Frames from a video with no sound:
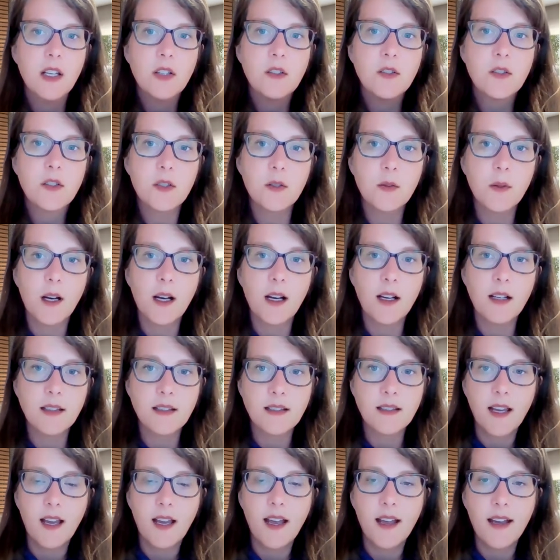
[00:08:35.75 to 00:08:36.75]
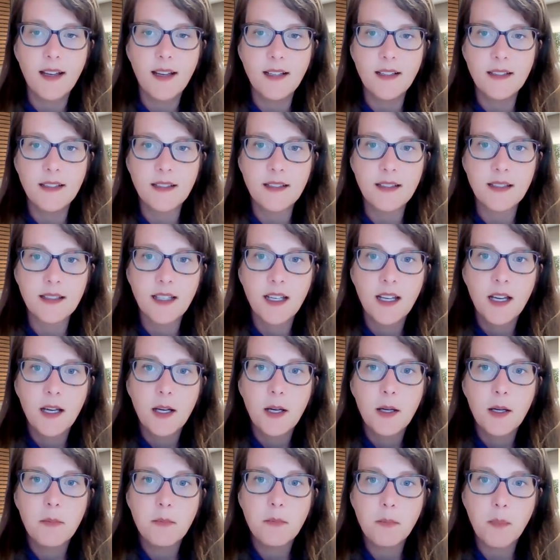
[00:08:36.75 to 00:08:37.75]
to us as
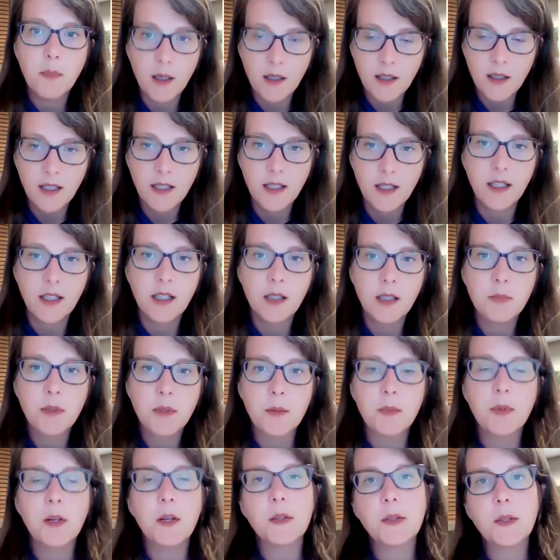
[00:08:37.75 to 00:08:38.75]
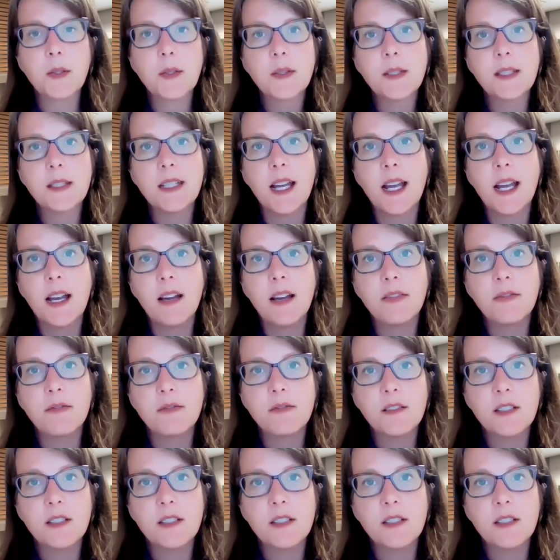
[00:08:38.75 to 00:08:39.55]
marketing proposal staff,